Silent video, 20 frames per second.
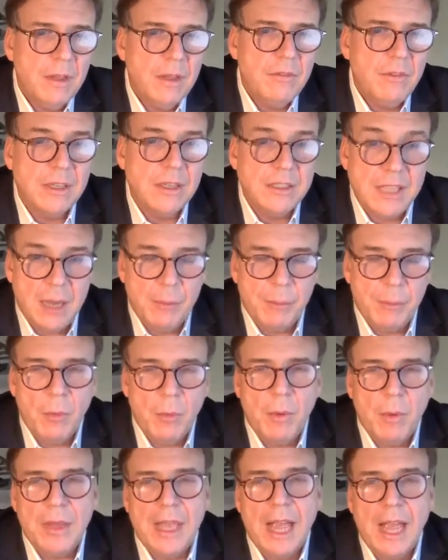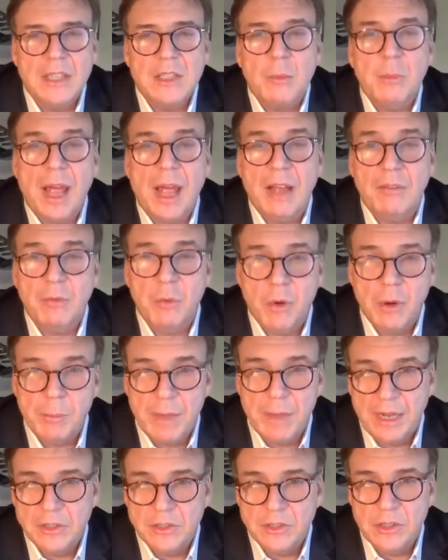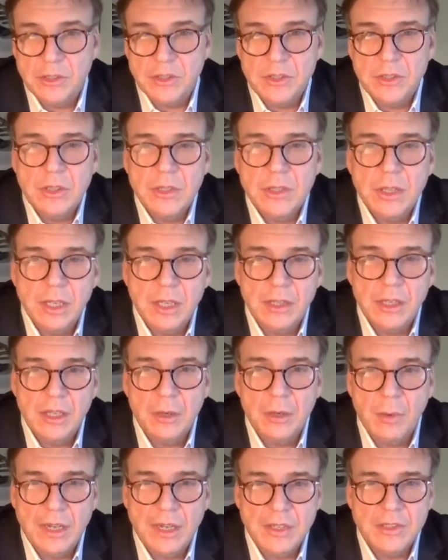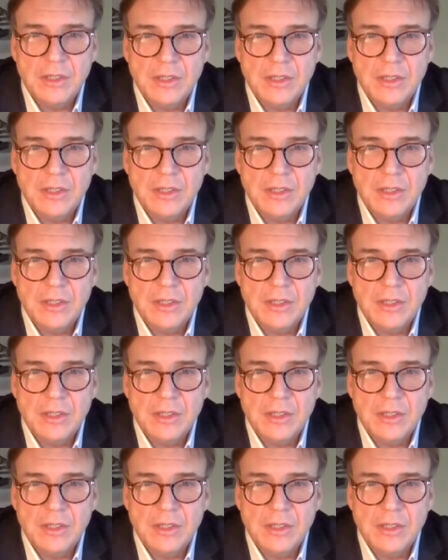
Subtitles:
For example, when we ask platform managers in the US,